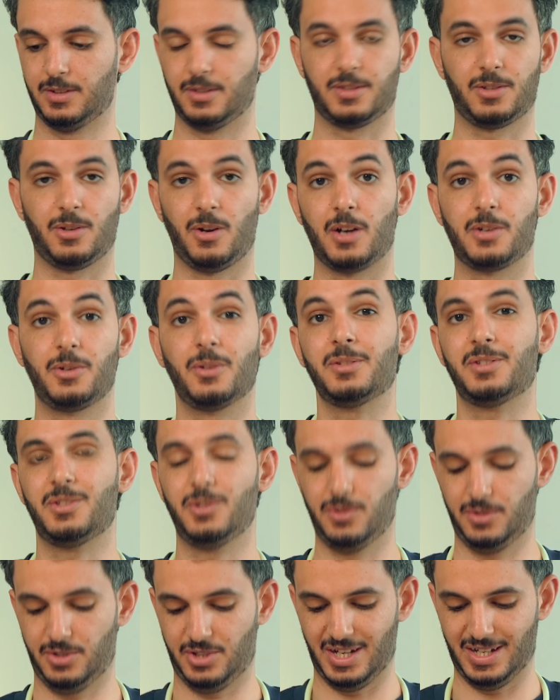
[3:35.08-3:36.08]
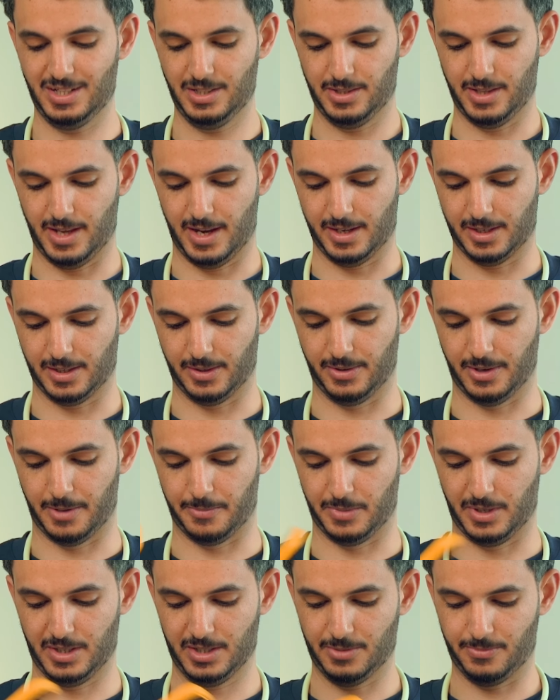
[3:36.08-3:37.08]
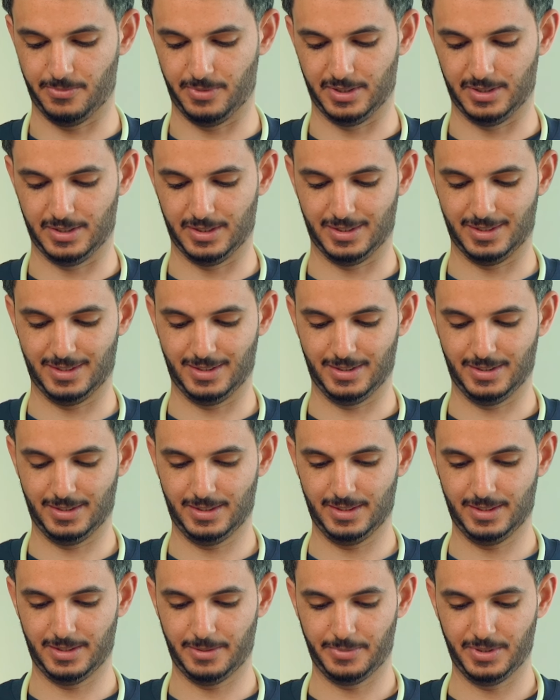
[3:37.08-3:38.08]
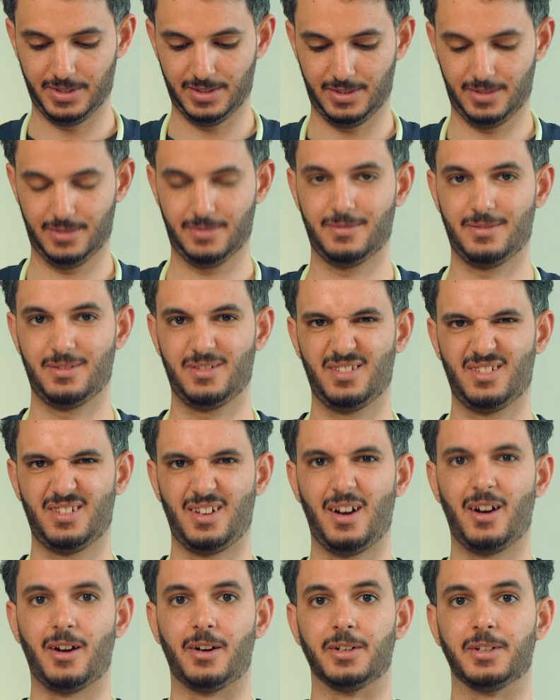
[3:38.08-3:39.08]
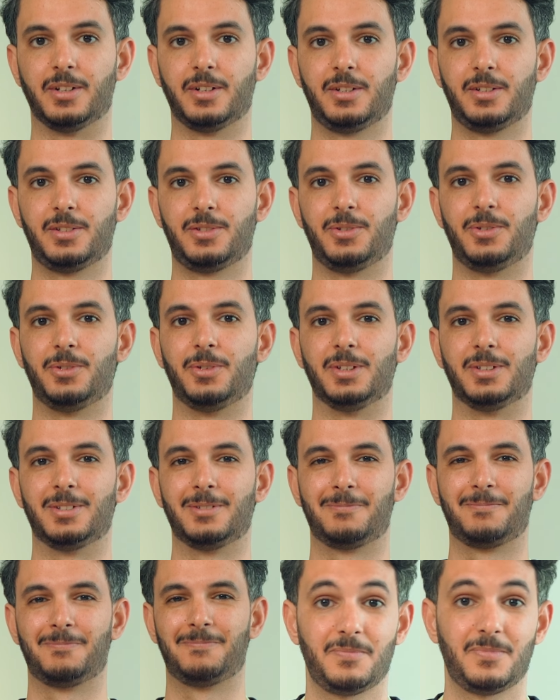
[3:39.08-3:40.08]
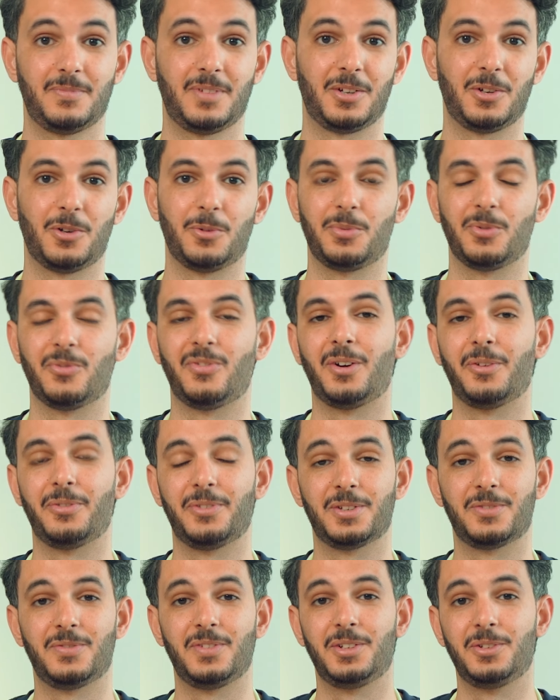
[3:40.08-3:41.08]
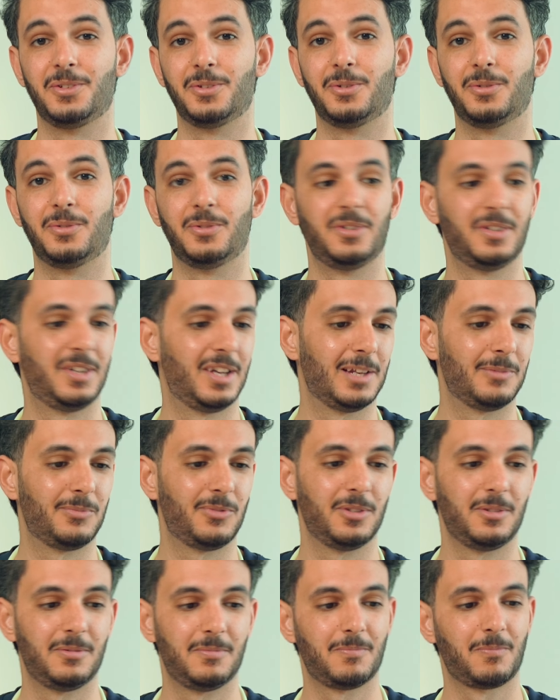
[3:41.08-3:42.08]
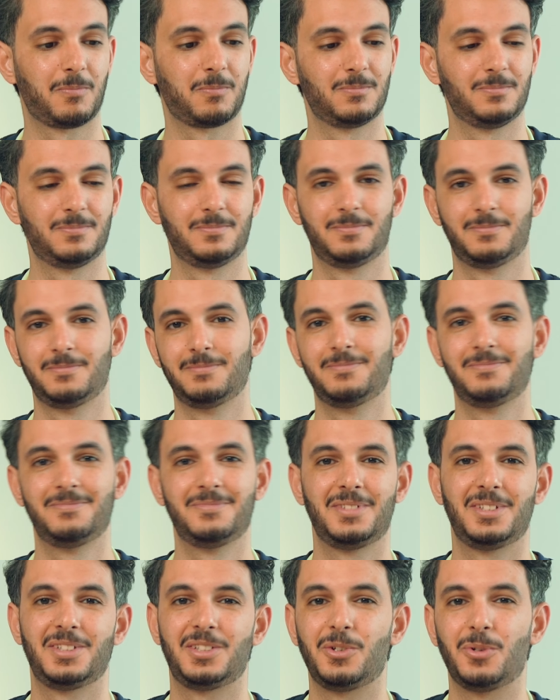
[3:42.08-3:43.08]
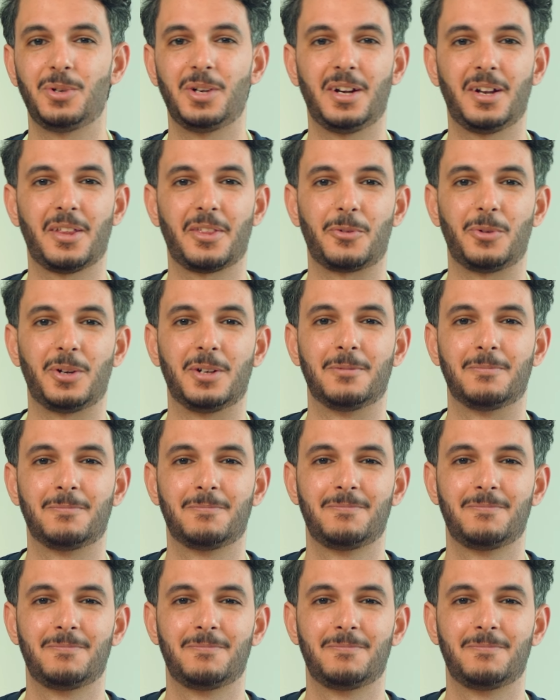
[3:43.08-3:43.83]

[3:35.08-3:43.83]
So I don't change the angle that much, but it is a bit hard to do it. I hope you found this video helpful. See you in another one.